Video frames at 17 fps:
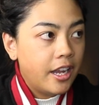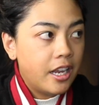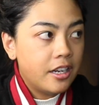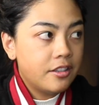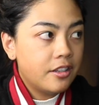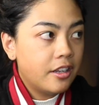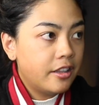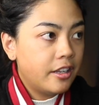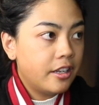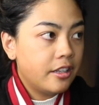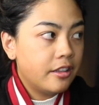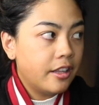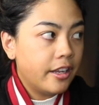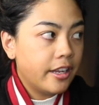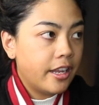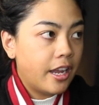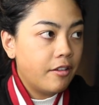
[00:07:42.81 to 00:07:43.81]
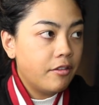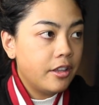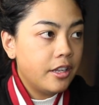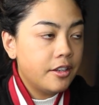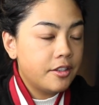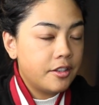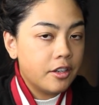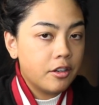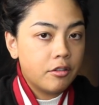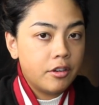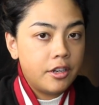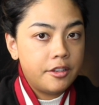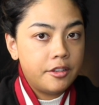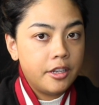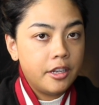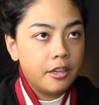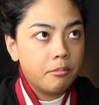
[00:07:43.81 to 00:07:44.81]
And it's not that like everything is
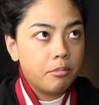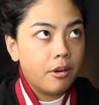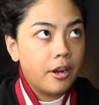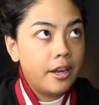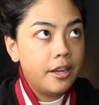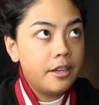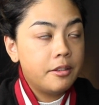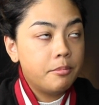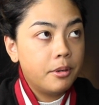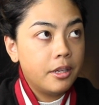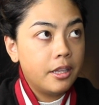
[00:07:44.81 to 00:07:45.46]
increasing in price,